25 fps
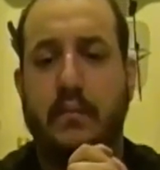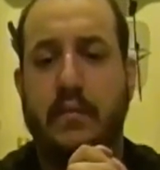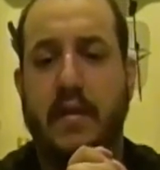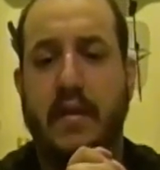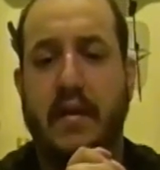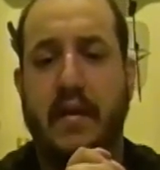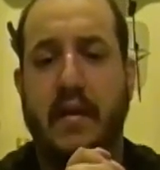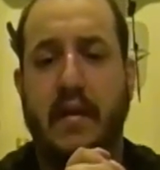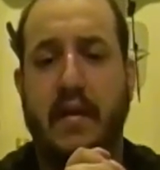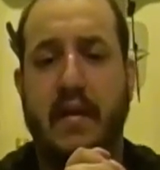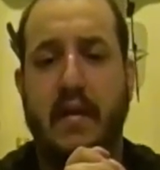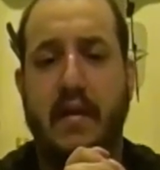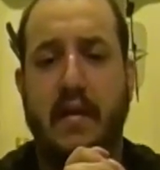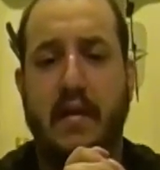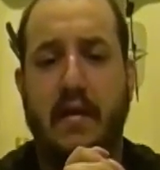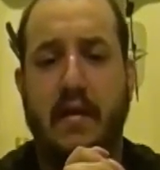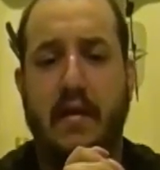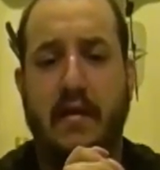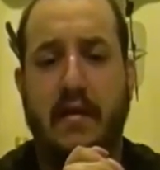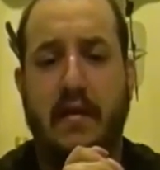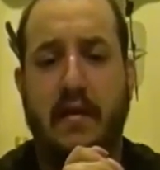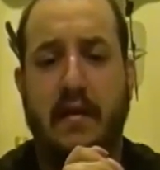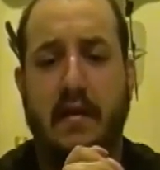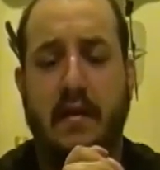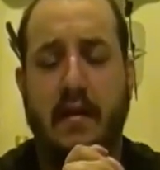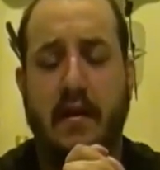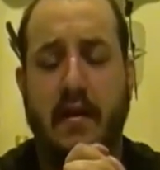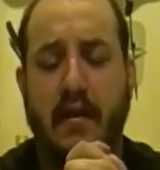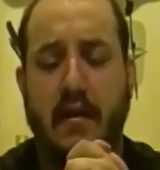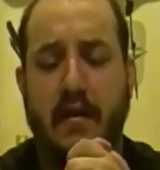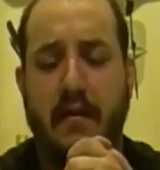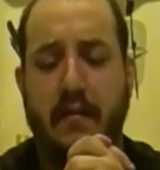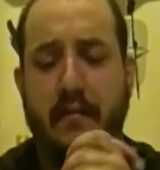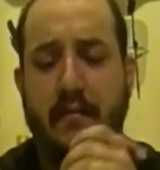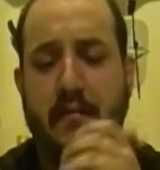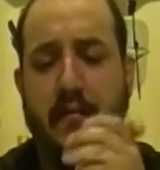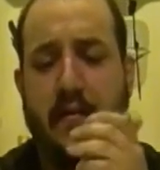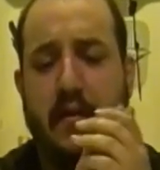to, to
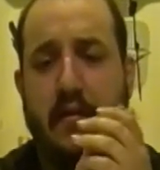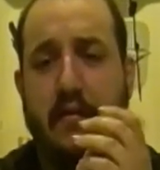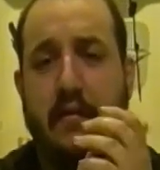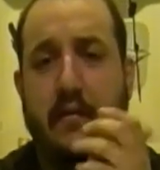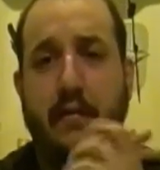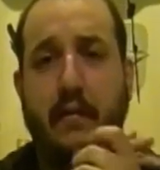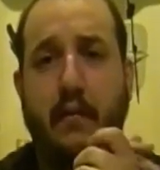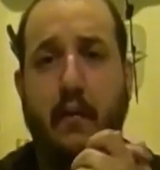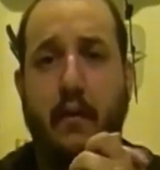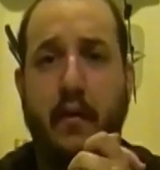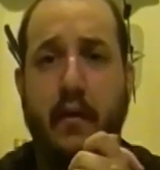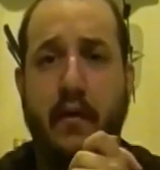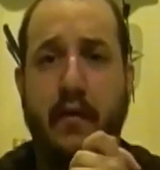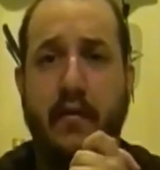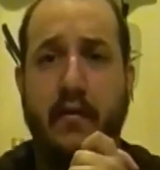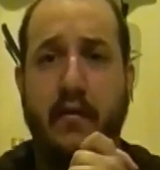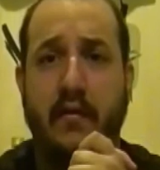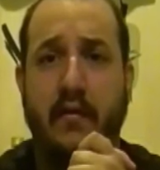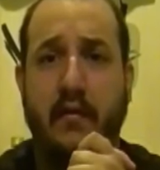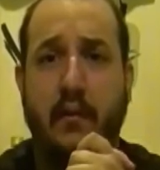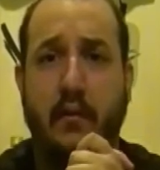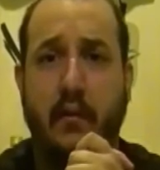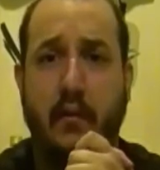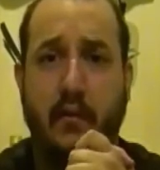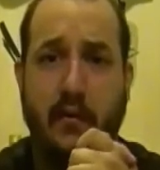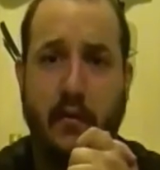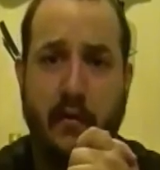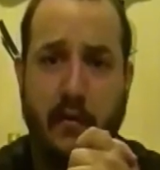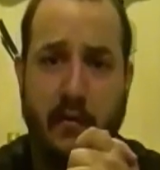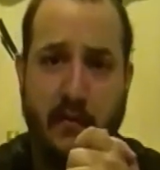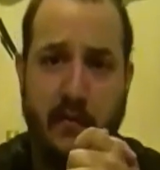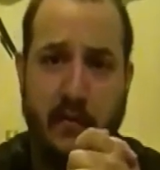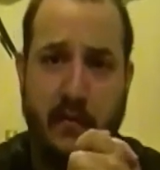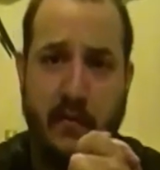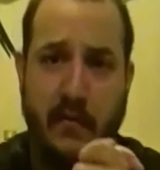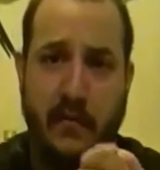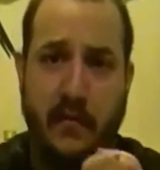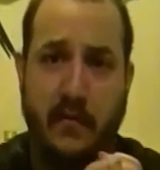uh, enforce its
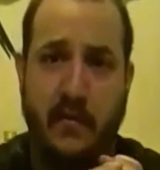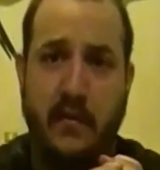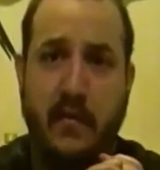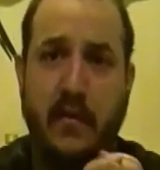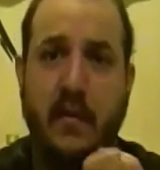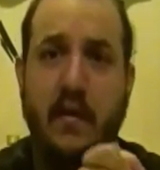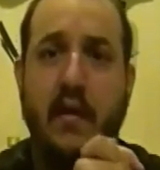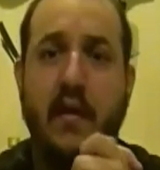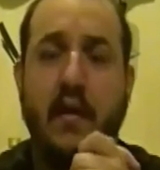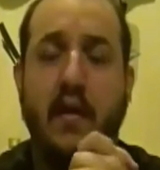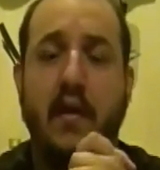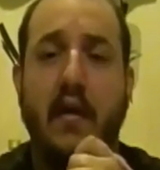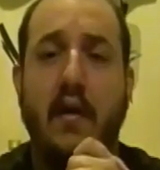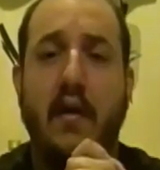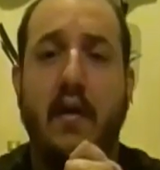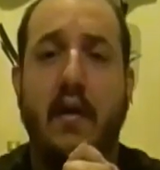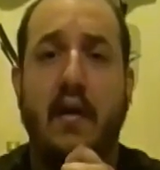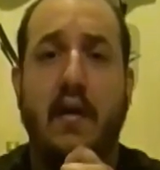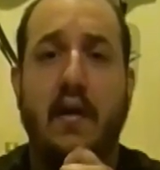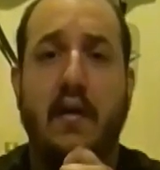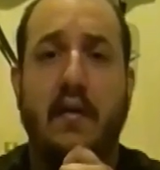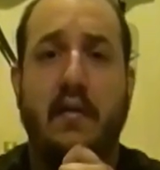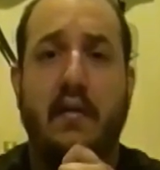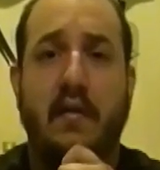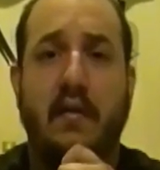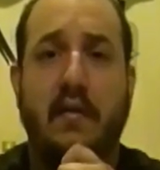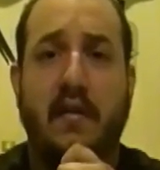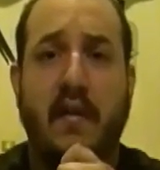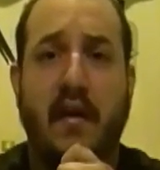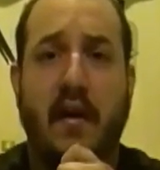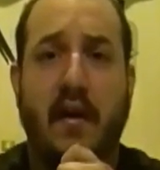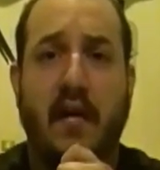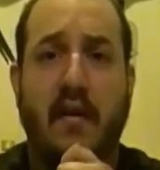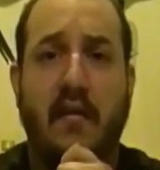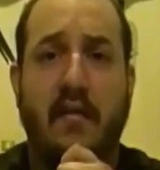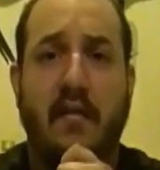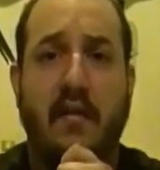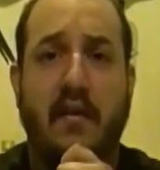orders, such
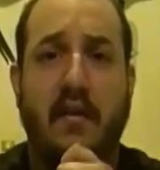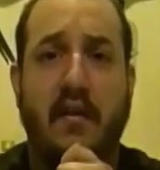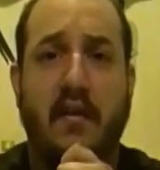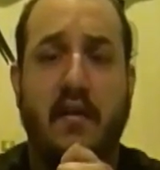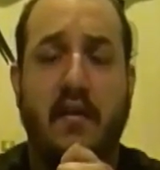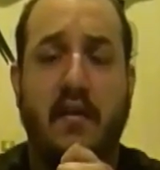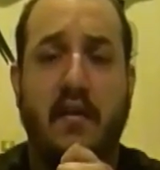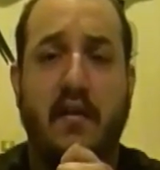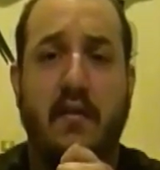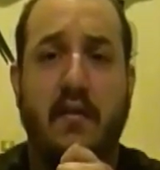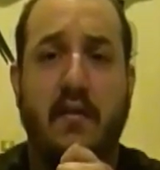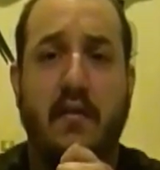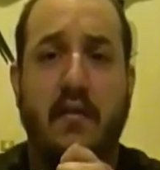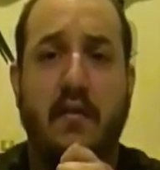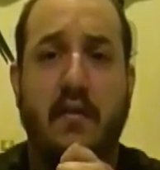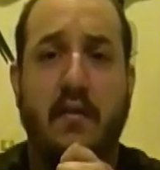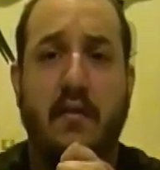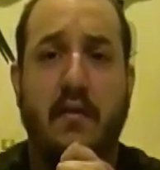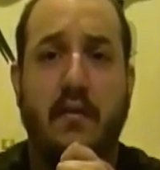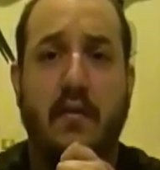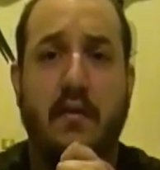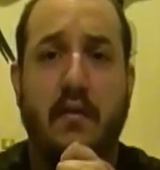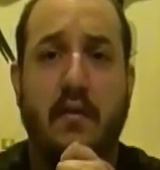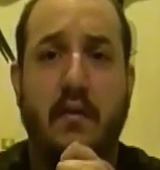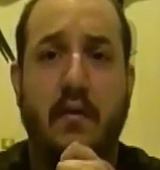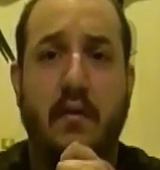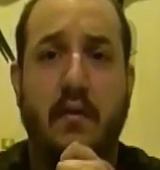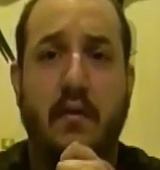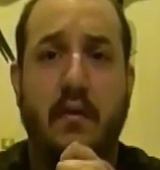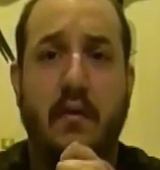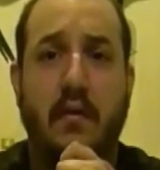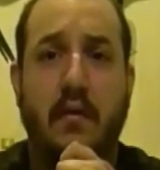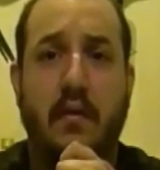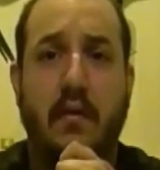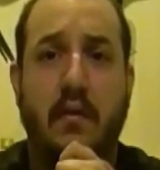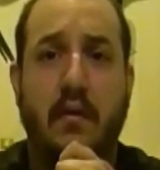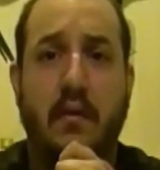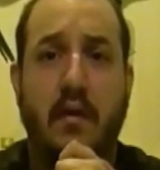as it couldn't
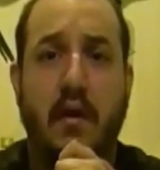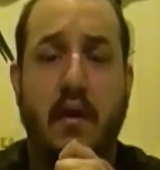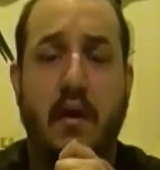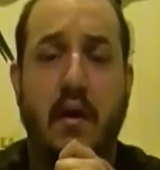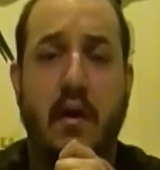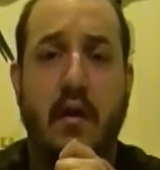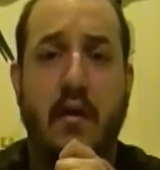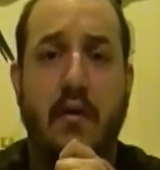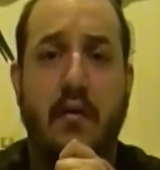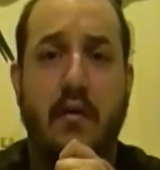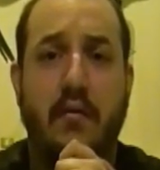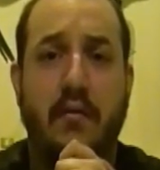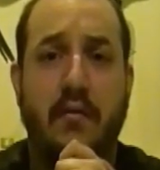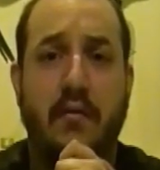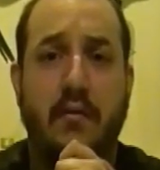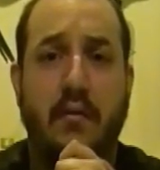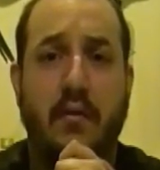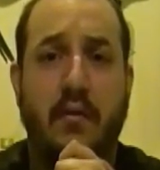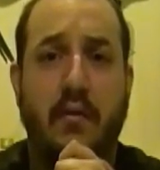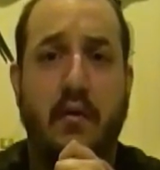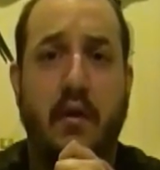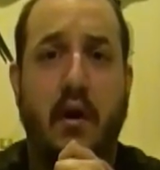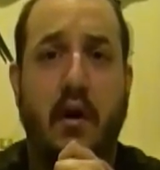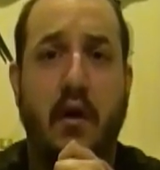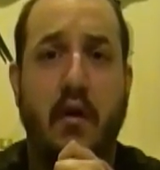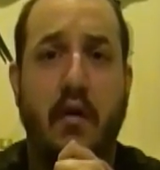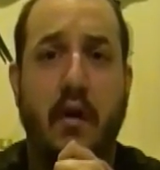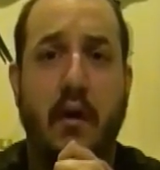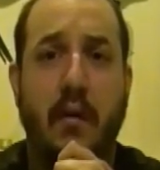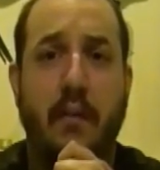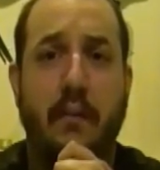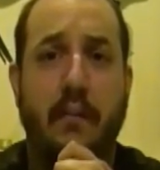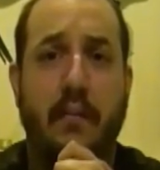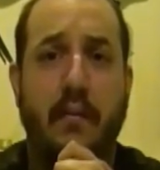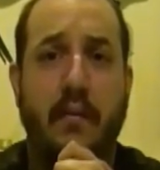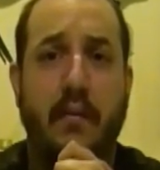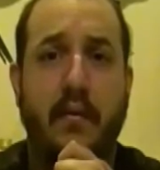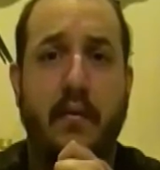uh, call
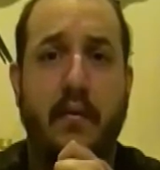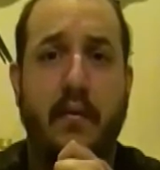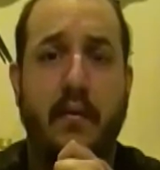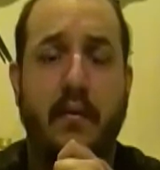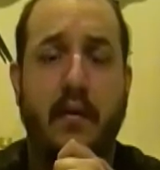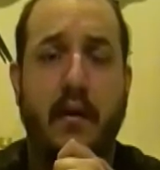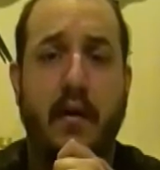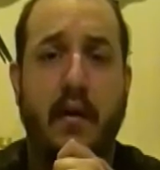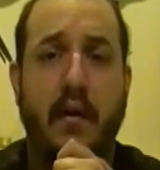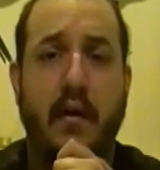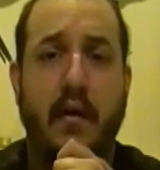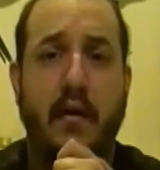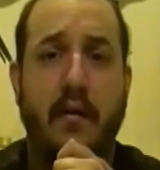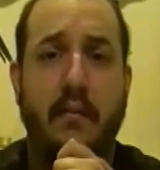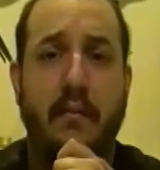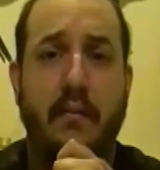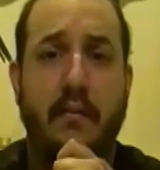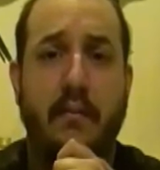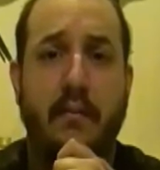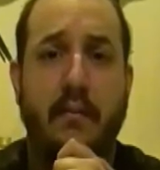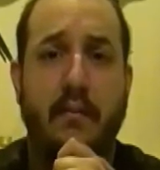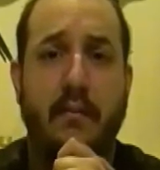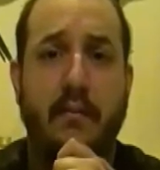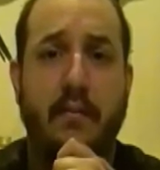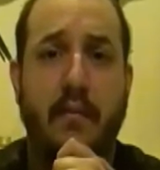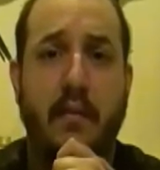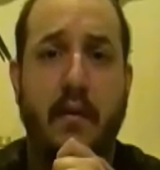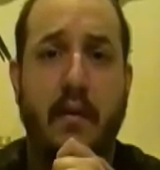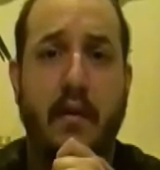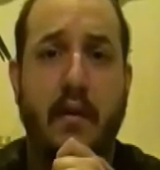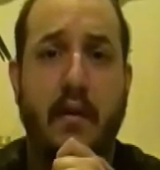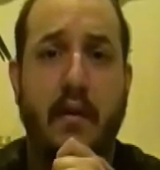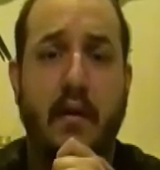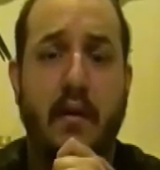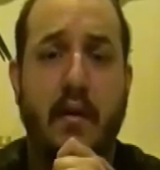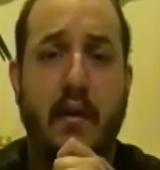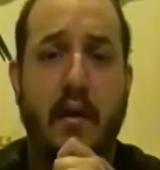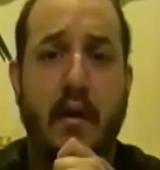up this uh,
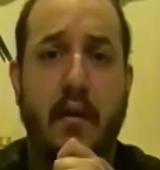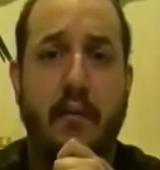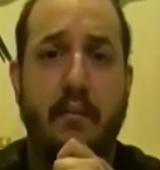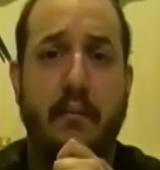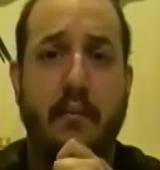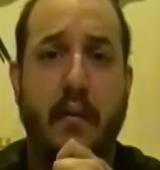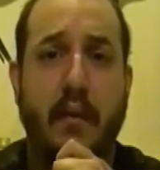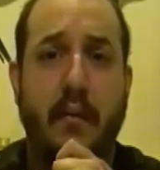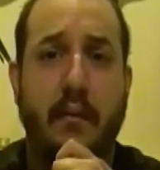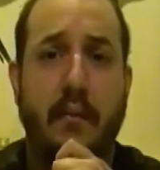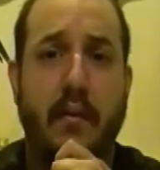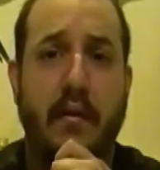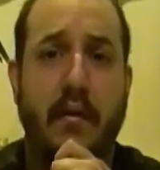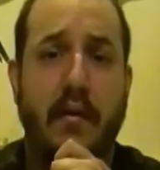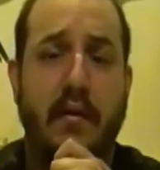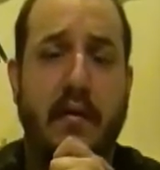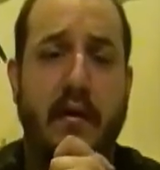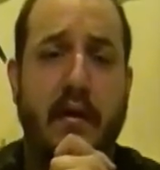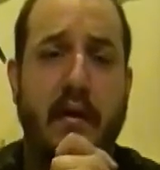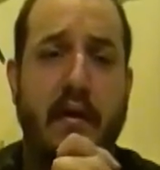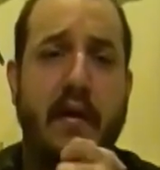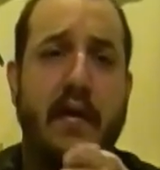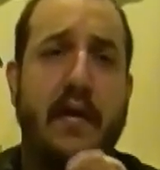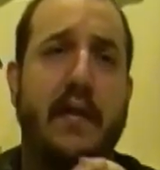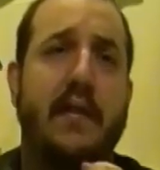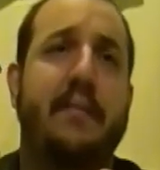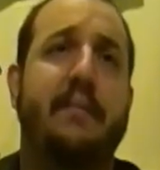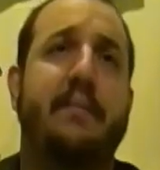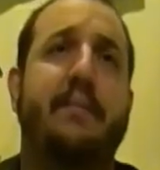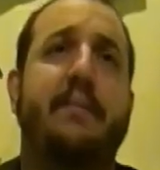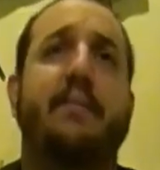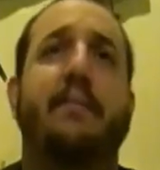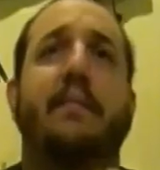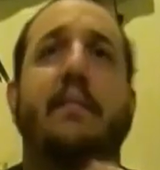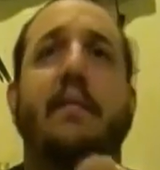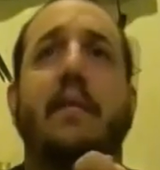a, a, military.